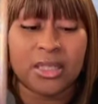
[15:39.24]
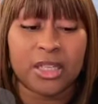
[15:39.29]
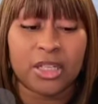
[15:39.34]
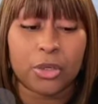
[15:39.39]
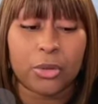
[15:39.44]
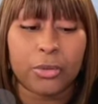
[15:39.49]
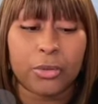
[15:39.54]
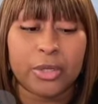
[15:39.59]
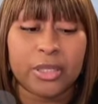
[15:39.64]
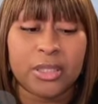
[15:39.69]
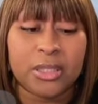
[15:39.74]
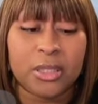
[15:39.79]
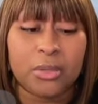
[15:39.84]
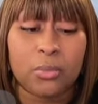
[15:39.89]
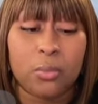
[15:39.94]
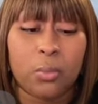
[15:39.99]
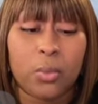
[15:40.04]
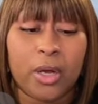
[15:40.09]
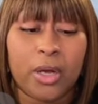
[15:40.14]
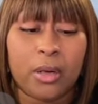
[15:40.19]

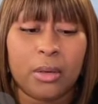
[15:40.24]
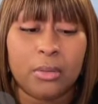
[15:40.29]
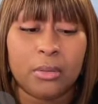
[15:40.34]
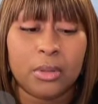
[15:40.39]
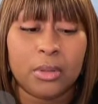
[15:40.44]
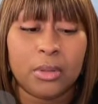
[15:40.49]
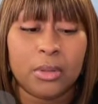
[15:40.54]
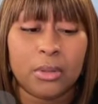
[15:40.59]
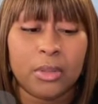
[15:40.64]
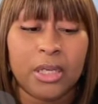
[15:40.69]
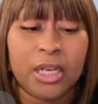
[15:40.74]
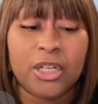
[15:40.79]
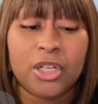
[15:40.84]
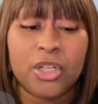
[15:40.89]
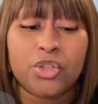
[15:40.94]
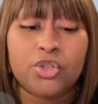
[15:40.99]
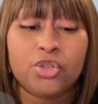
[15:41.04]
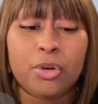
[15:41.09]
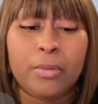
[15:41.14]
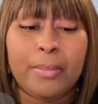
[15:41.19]
increasing wealth in
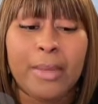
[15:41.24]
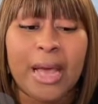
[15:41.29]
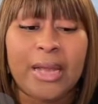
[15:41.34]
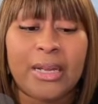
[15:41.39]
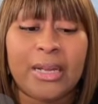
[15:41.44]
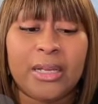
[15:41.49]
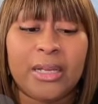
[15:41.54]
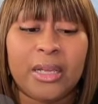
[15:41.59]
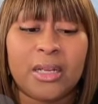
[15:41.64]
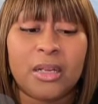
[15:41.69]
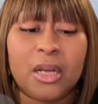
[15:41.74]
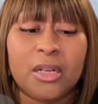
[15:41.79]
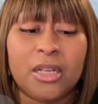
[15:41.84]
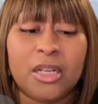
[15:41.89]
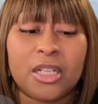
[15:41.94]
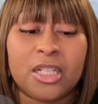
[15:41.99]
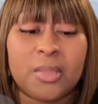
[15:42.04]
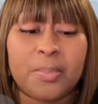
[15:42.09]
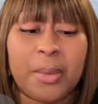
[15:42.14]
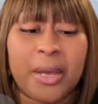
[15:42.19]
a dramatic and
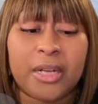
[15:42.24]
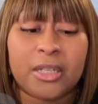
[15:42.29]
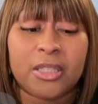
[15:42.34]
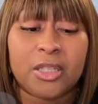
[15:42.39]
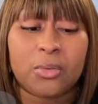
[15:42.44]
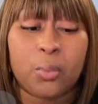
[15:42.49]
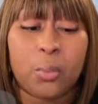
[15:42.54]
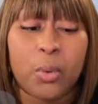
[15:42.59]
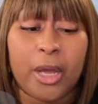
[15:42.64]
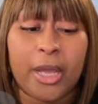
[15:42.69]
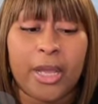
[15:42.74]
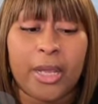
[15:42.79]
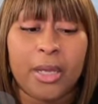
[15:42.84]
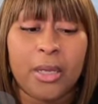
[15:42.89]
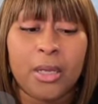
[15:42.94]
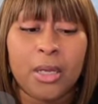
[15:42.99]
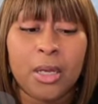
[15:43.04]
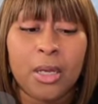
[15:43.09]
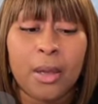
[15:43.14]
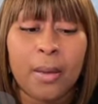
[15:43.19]
unexpected
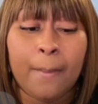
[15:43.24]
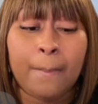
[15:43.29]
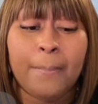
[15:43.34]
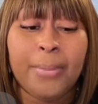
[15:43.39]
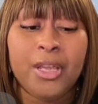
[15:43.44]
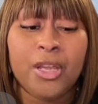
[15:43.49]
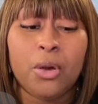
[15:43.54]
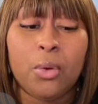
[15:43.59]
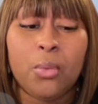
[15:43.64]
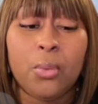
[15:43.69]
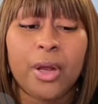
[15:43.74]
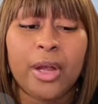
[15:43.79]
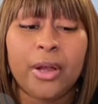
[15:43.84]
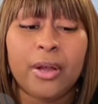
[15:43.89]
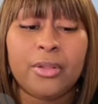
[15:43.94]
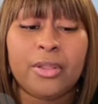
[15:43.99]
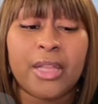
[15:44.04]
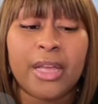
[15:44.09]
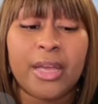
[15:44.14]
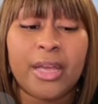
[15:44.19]
way. Be
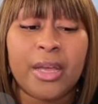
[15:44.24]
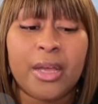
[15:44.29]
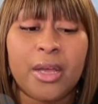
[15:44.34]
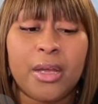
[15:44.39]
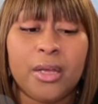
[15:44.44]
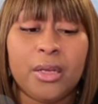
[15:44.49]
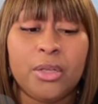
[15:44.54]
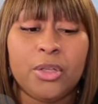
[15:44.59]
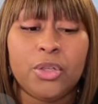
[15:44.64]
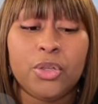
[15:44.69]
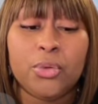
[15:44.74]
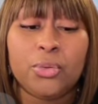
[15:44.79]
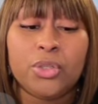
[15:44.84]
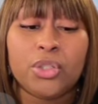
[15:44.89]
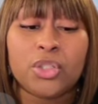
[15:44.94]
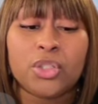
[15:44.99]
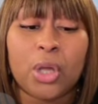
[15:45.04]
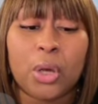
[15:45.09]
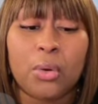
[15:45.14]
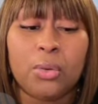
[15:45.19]
aware that you
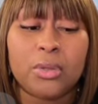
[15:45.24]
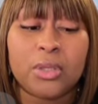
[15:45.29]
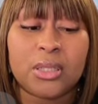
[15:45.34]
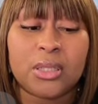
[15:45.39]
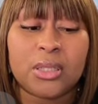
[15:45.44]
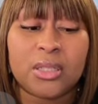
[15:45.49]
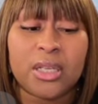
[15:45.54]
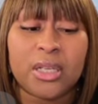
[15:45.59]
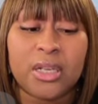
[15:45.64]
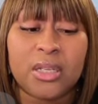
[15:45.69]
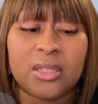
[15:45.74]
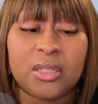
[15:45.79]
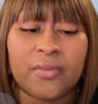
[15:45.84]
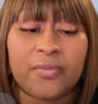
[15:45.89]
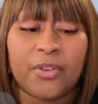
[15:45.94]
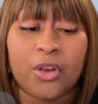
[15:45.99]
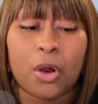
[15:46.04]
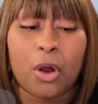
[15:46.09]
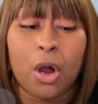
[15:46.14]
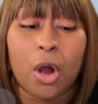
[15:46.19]
sow the seeds
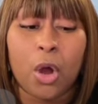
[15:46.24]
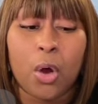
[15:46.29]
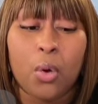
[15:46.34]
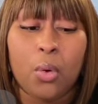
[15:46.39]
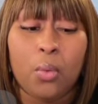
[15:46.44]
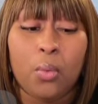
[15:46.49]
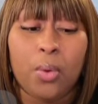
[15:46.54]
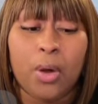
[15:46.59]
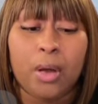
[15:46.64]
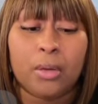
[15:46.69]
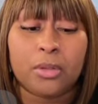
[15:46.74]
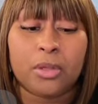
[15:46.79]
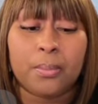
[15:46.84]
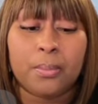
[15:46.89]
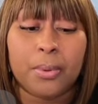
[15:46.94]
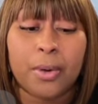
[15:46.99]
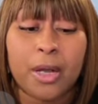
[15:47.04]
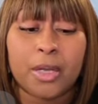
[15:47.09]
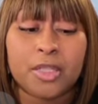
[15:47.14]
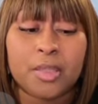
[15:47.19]
of your own wealth
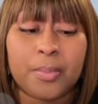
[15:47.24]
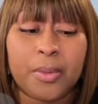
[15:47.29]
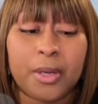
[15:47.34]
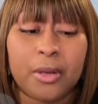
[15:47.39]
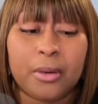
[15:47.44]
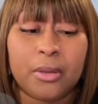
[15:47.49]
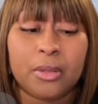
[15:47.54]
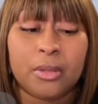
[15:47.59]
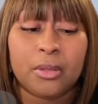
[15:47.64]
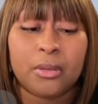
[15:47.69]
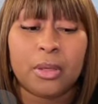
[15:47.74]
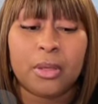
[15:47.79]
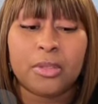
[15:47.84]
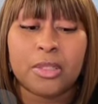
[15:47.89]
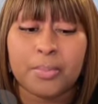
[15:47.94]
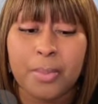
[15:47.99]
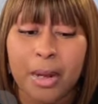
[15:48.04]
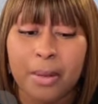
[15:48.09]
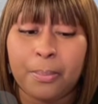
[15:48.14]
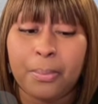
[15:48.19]
and
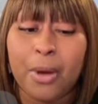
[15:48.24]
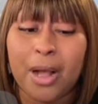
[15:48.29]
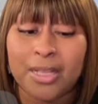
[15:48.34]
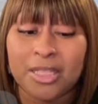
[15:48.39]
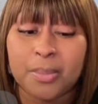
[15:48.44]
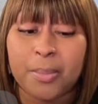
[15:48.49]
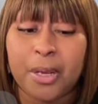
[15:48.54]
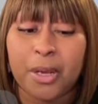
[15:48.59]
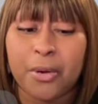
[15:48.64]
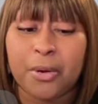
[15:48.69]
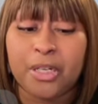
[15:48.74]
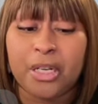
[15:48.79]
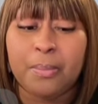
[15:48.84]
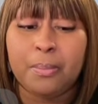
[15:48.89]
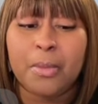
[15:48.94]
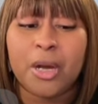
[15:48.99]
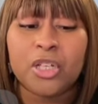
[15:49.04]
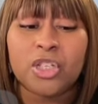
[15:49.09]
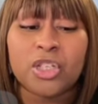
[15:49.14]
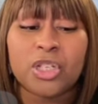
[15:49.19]
prosperity,
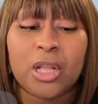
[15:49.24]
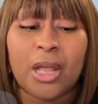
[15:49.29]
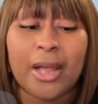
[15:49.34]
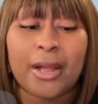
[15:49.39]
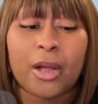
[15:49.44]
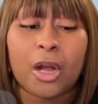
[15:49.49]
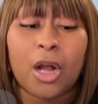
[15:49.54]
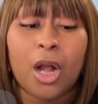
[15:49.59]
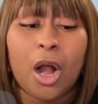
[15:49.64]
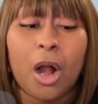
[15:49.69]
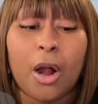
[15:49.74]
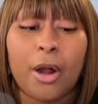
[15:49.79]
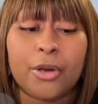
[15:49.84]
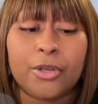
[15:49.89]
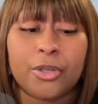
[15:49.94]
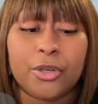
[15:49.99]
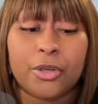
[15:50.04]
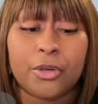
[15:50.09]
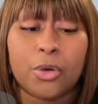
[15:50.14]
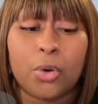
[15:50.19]
much like a
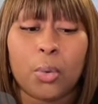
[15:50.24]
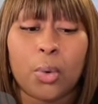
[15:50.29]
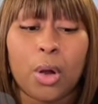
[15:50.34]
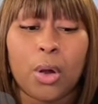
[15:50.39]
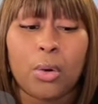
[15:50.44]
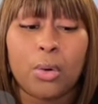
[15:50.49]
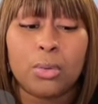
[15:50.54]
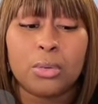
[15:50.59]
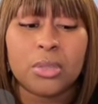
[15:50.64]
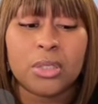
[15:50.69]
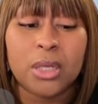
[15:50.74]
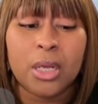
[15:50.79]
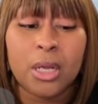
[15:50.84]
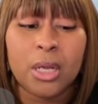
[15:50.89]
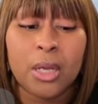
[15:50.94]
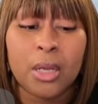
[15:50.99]
gardener grows